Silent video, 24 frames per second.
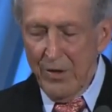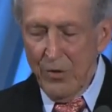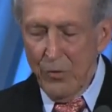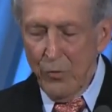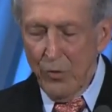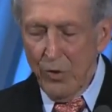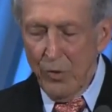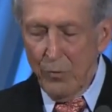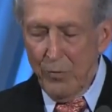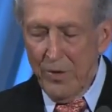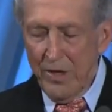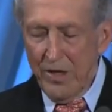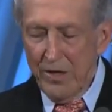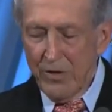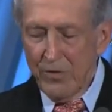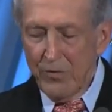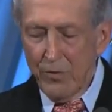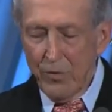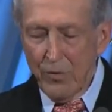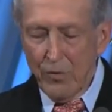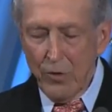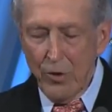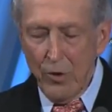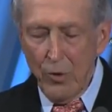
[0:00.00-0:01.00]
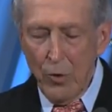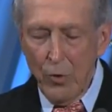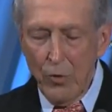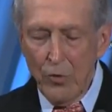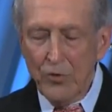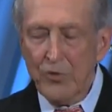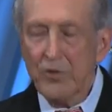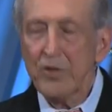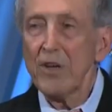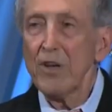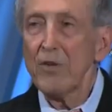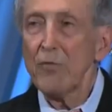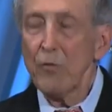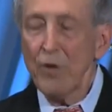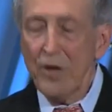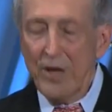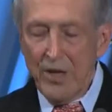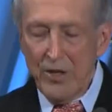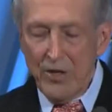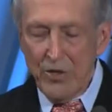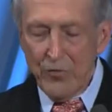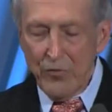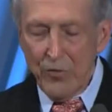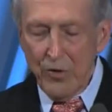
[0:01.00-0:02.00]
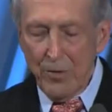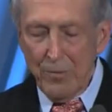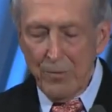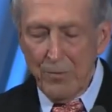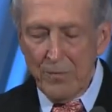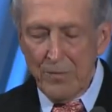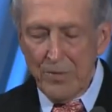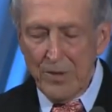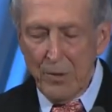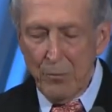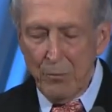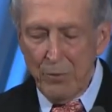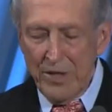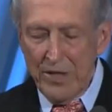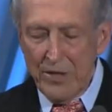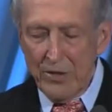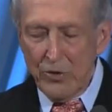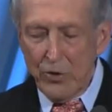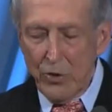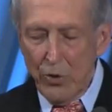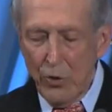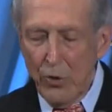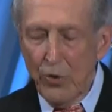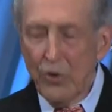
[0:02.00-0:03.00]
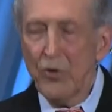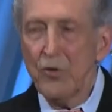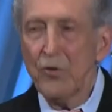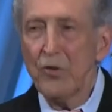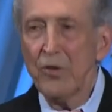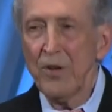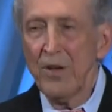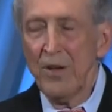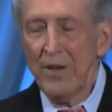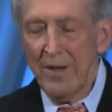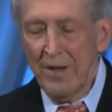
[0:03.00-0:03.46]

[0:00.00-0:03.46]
where meaningful goals can range from complete cures